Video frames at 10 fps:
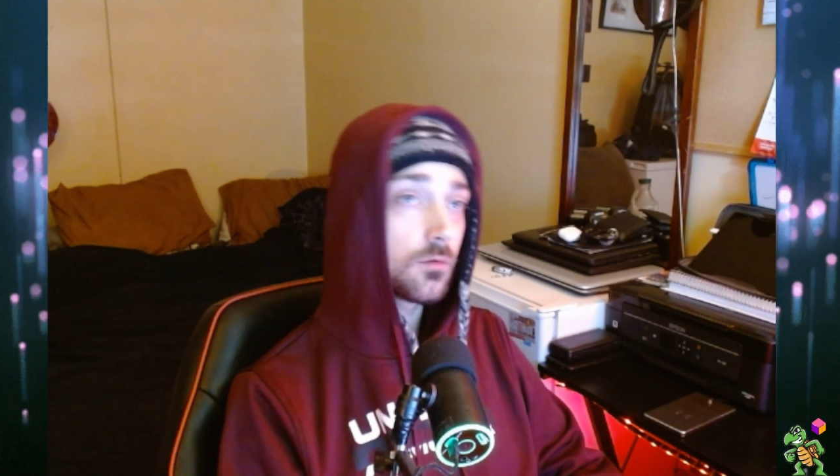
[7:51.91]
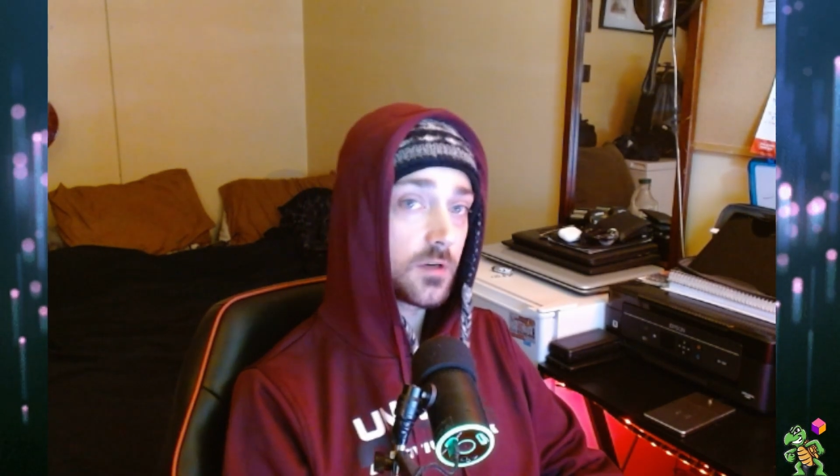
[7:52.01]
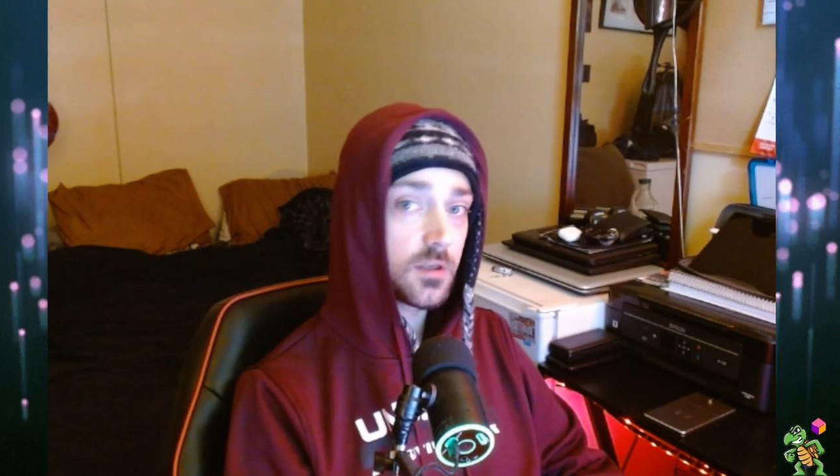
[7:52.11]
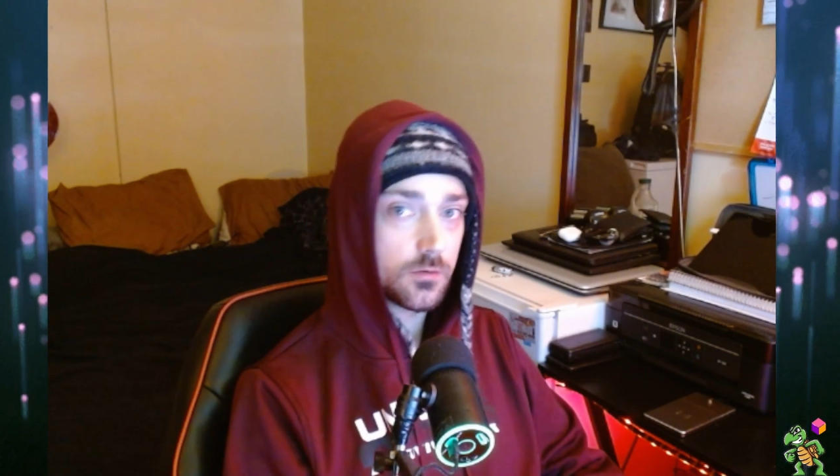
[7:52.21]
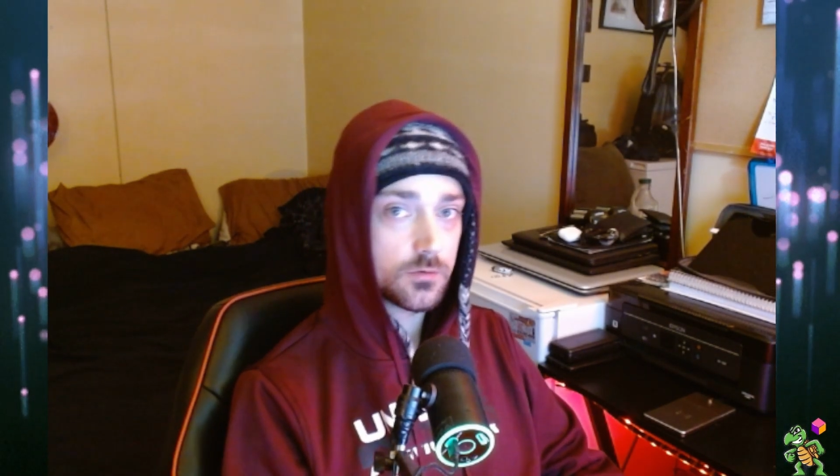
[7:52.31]

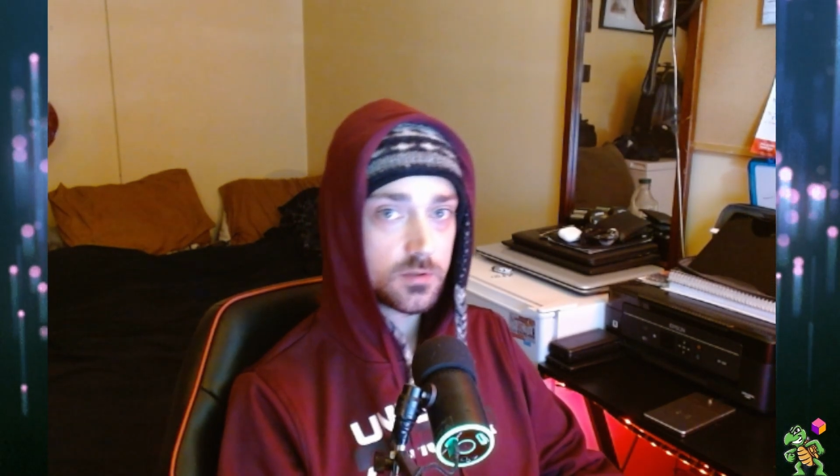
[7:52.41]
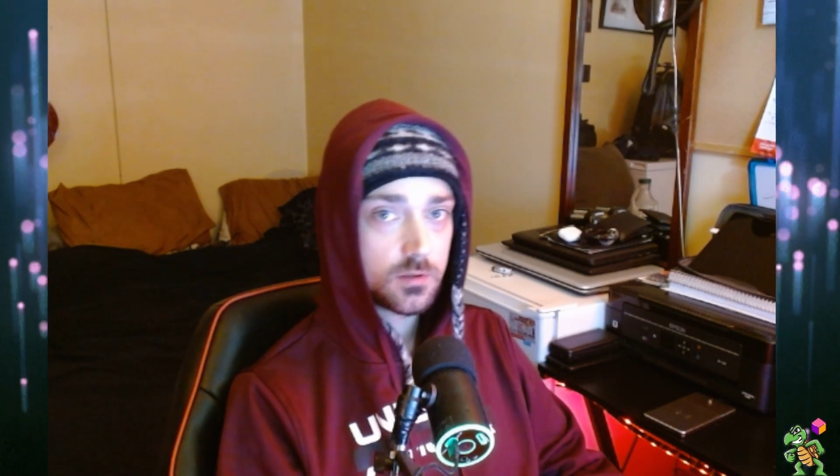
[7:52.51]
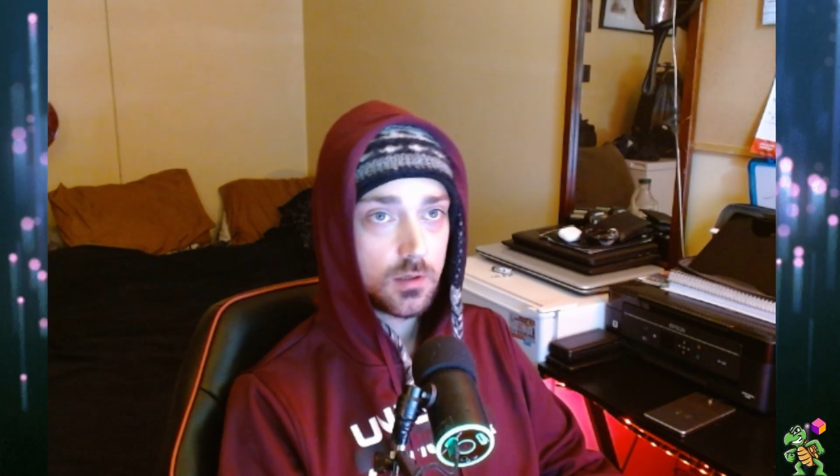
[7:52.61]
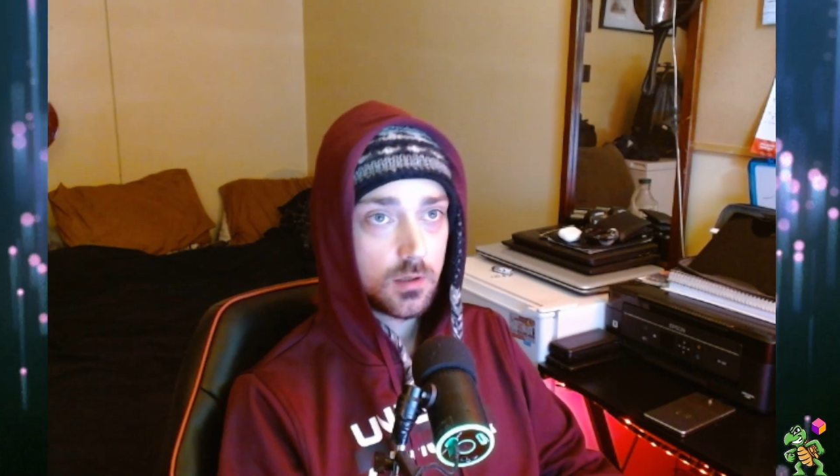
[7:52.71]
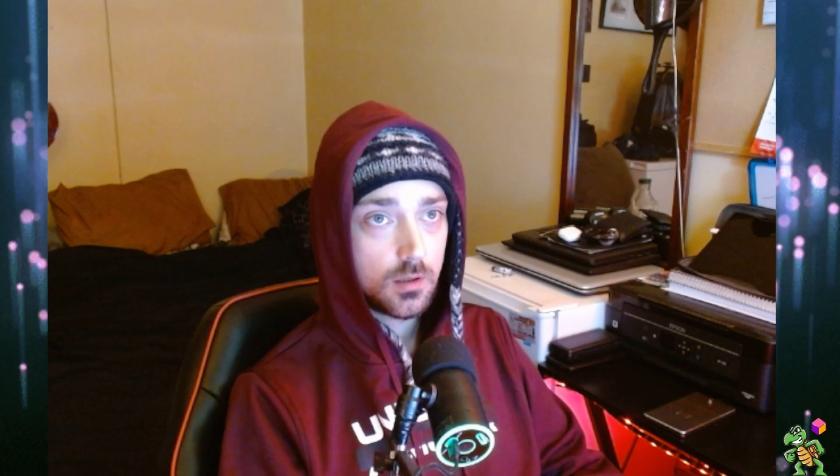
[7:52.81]
videos,
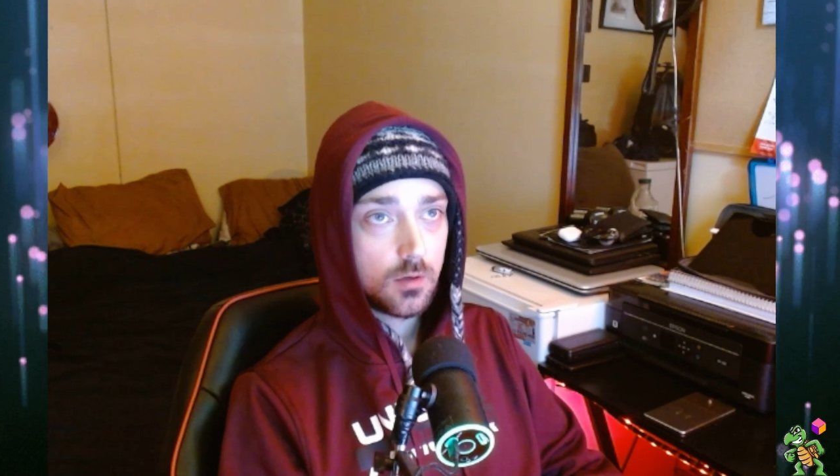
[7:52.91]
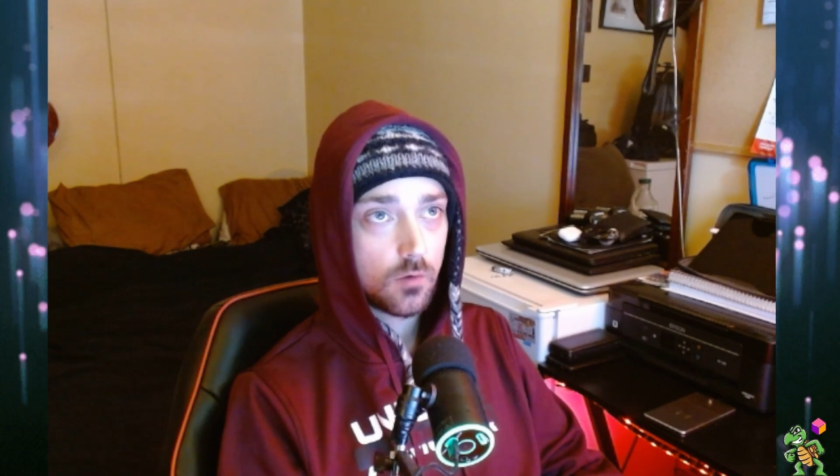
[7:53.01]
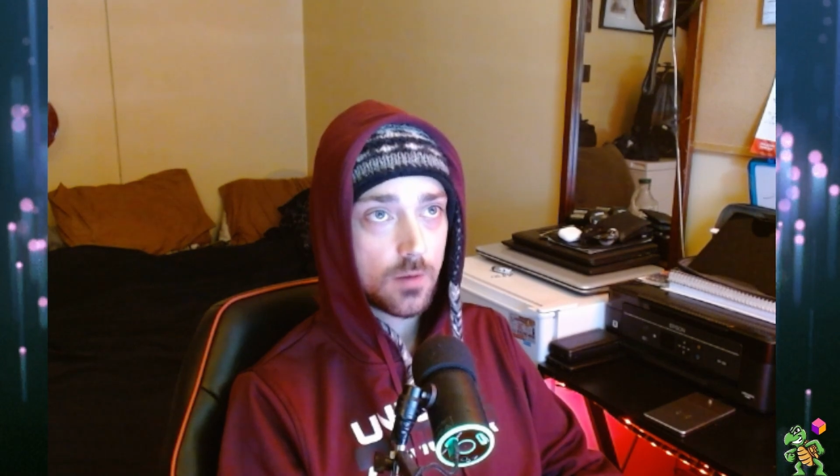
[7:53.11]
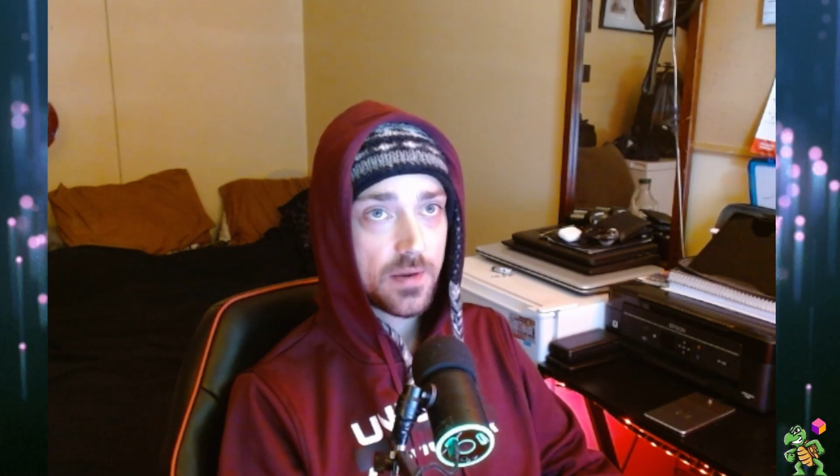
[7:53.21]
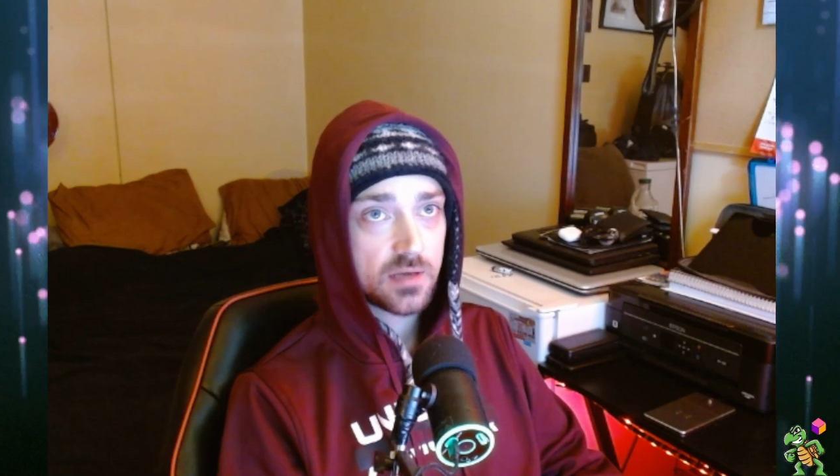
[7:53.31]

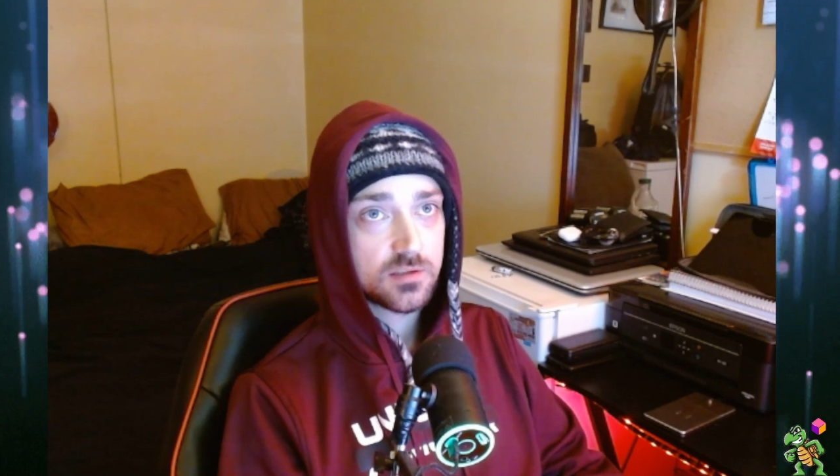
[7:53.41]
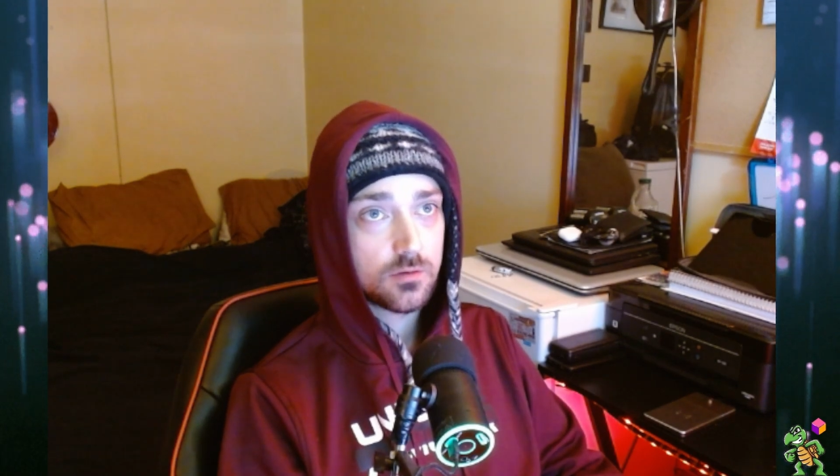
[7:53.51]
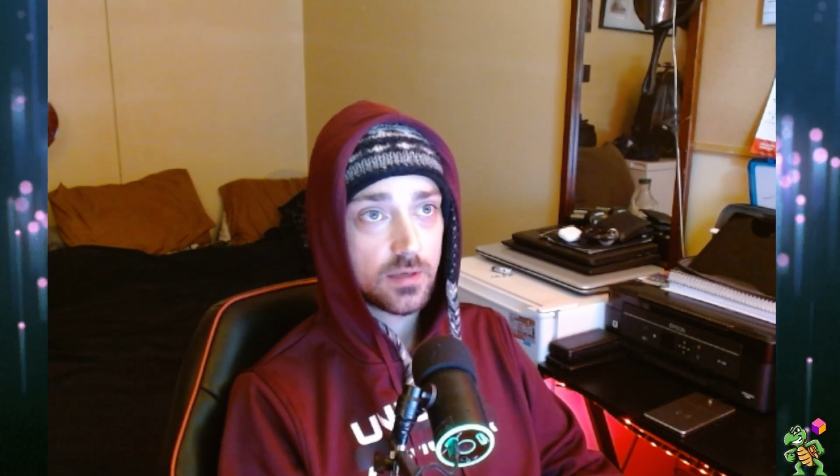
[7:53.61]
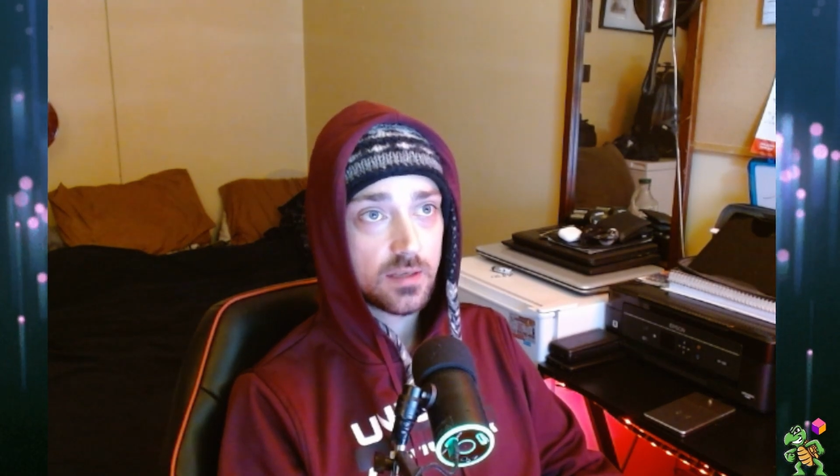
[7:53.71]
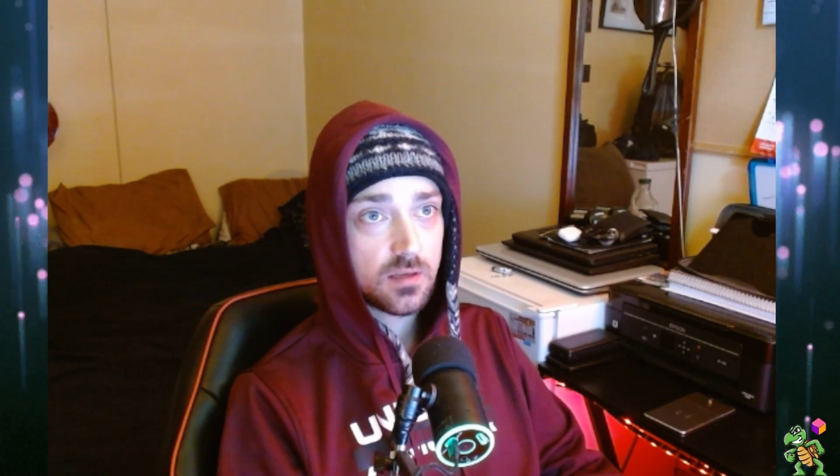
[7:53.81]
went back to go
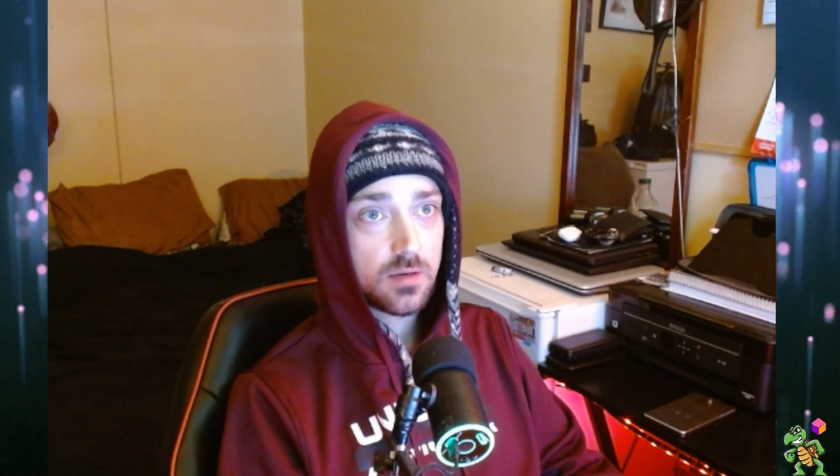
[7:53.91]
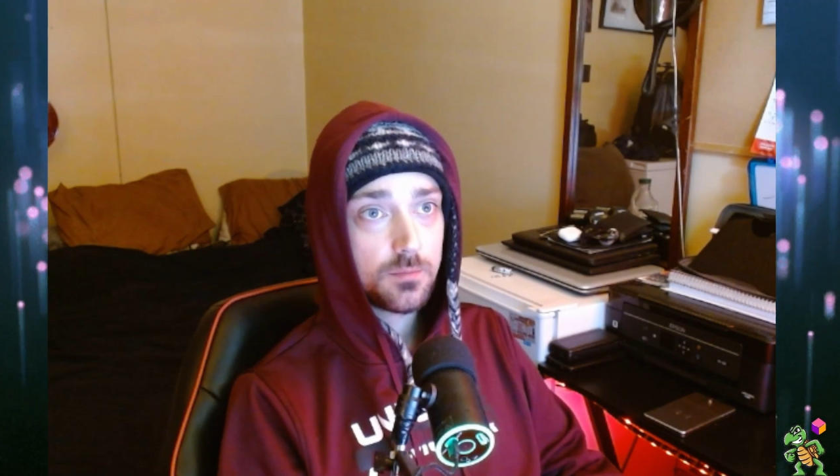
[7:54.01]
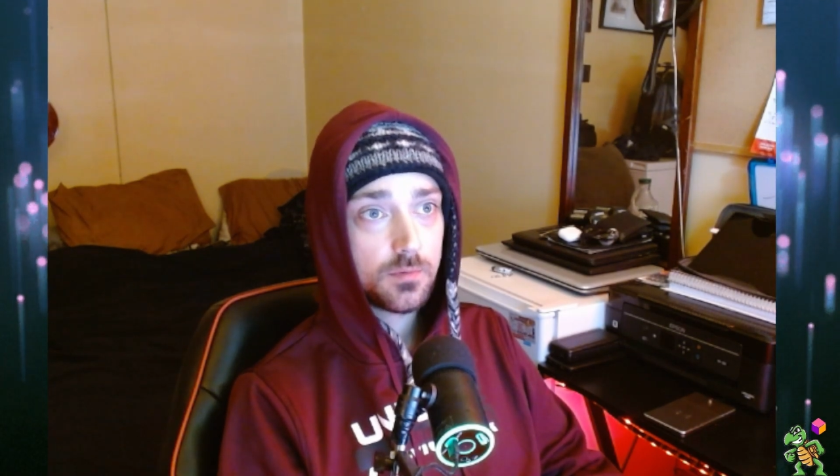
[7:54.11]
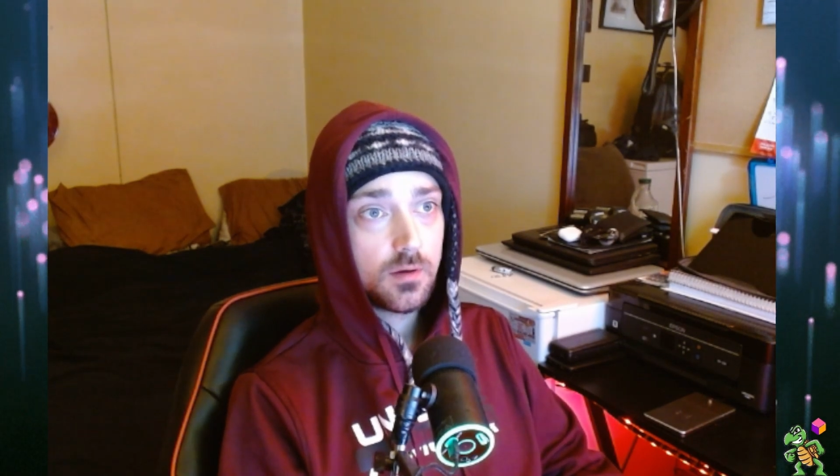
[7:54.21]
get them,